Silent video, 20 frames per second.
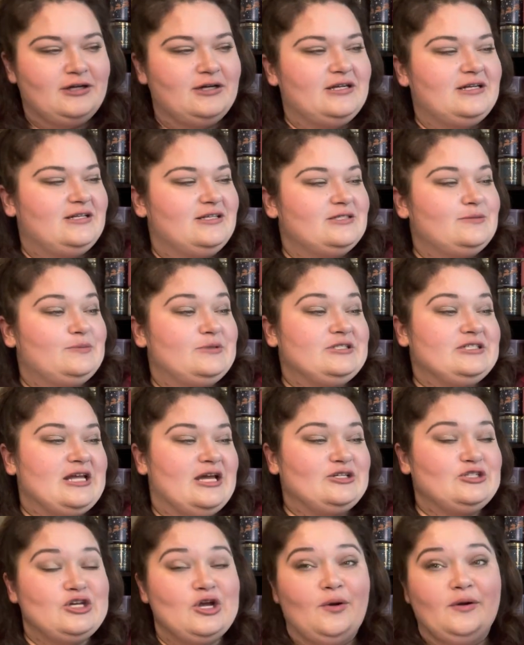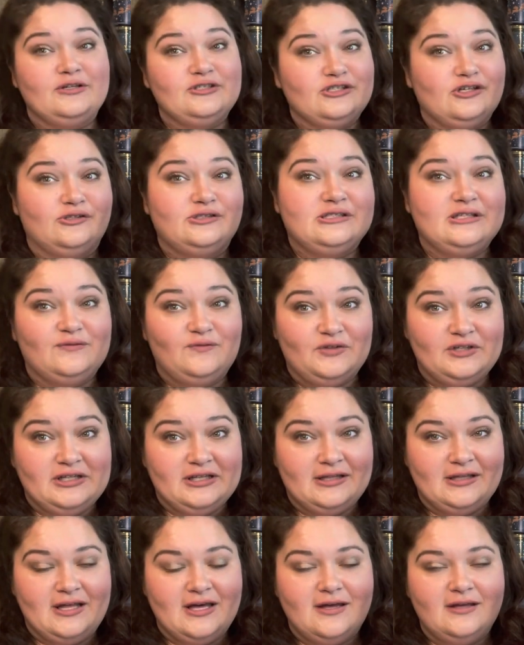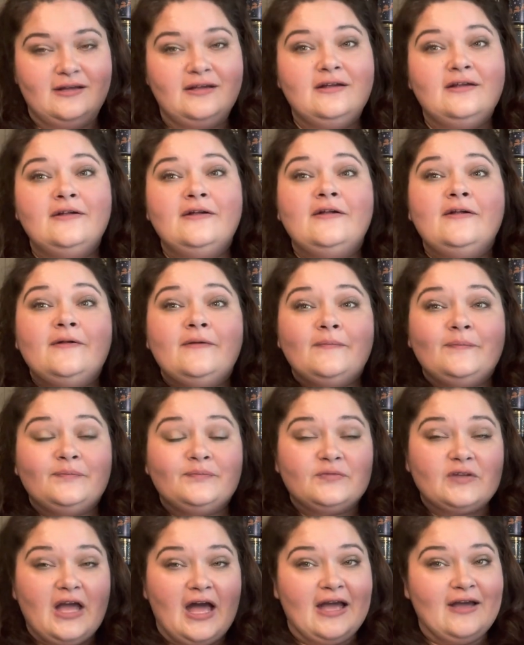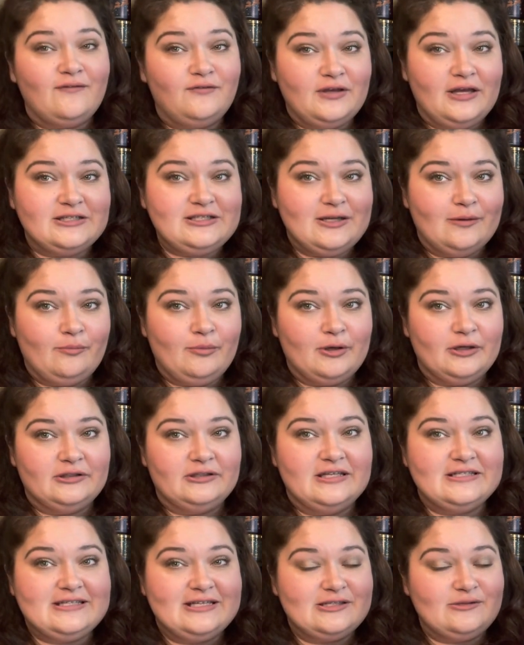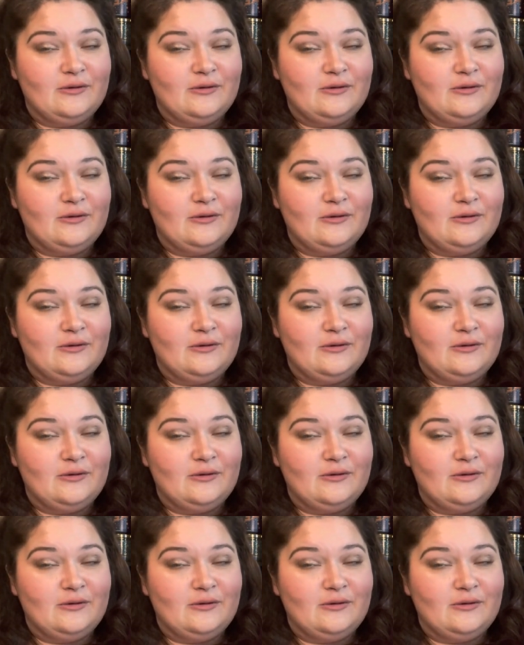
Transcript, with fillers: It is pistachio and toasted vanilla. I have yet to burn this. That's